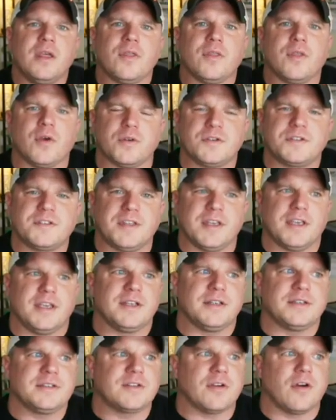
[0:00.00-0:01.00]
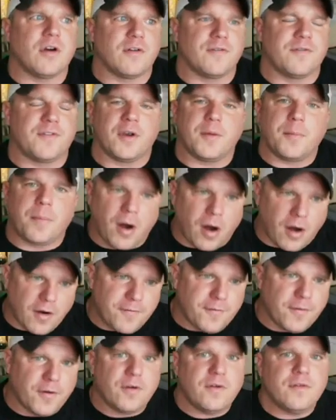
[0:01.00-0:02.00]
those things are very
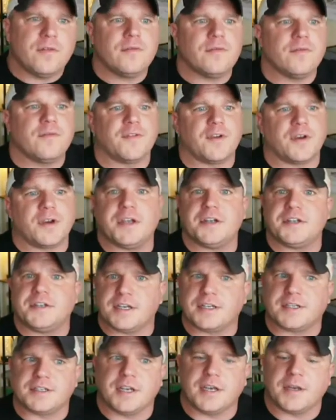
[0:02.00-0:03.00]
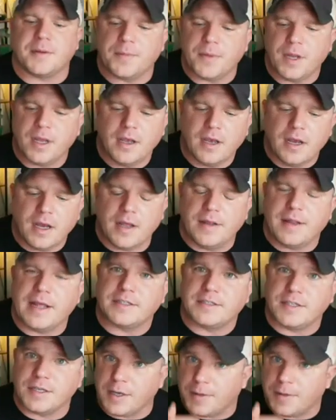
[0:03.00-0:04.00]
powerful, very addicting. And that's a